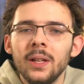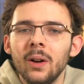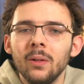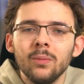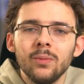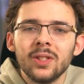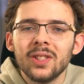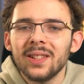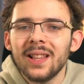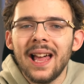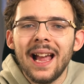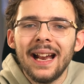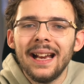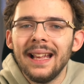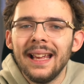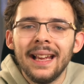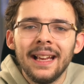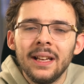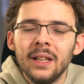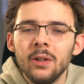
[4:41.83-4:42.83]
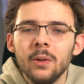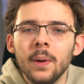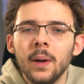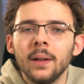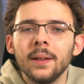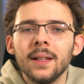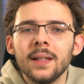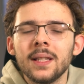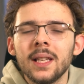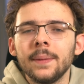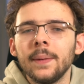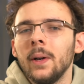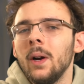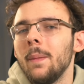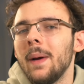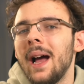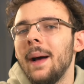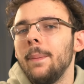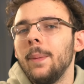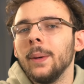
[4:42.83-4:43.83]
know, sliding and doing all that stuff. I
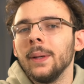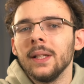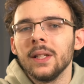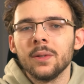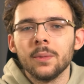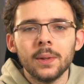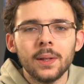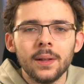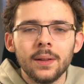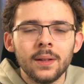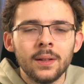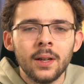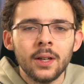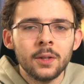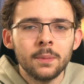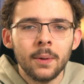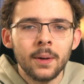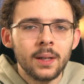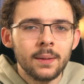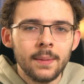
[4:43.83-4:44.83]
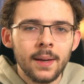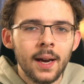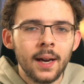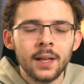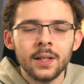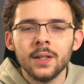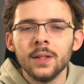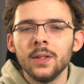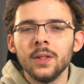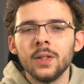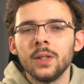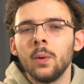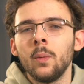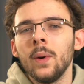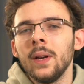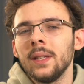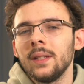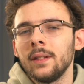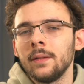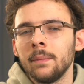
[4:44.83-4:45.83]
hope Apple gets rid of the touch bar, to be honest. It's just a
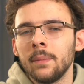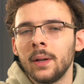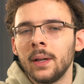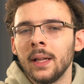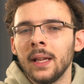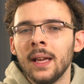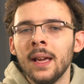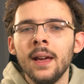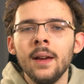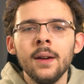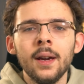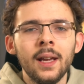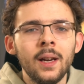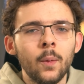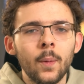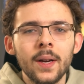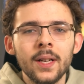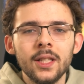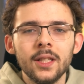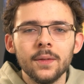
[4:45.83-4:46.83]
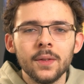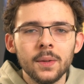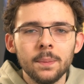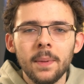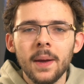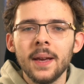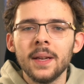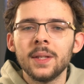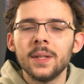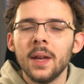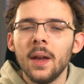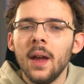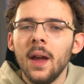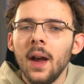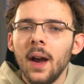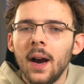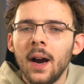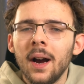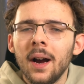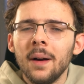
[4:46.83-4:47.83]
waste of money and a waste of space.
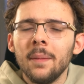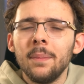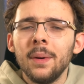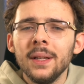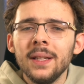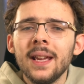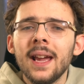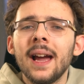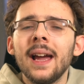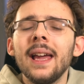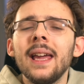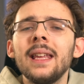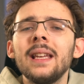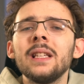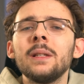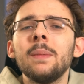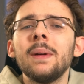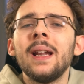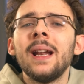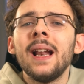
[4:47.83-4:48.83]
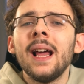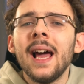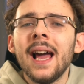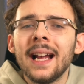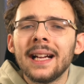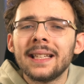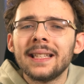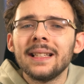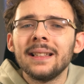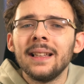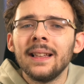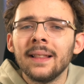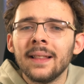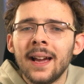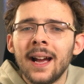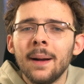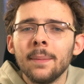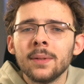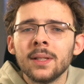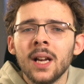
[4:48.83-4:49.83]
Uh, but yeah, it has been an excellent
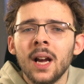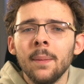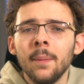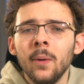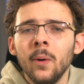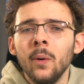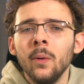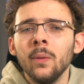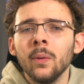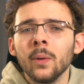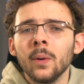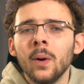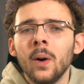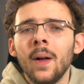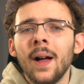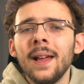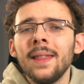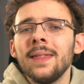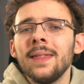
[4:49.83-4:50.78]
laptop overall. I